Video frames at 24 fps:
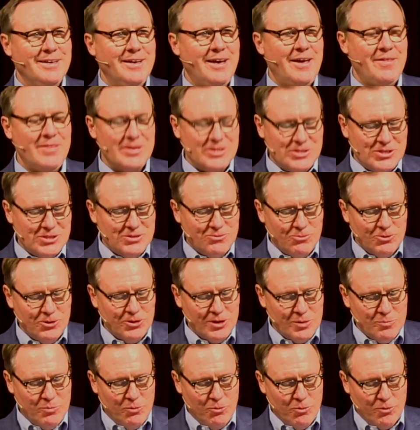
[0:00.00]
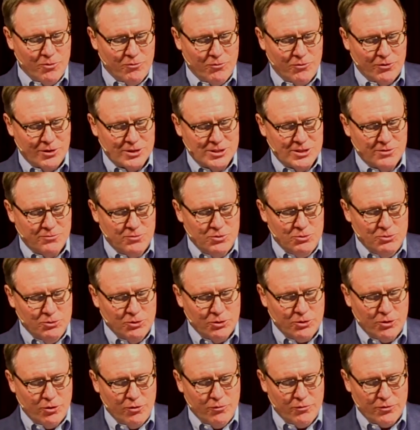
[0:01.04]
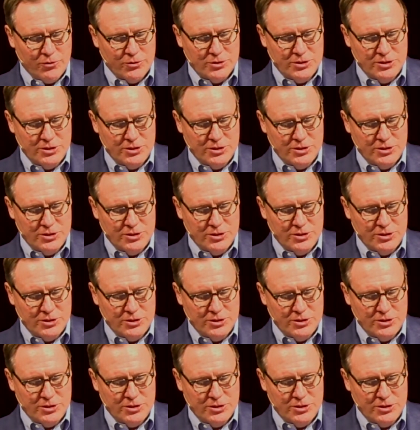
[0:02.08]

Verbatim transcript: And this is really important for us. If you look over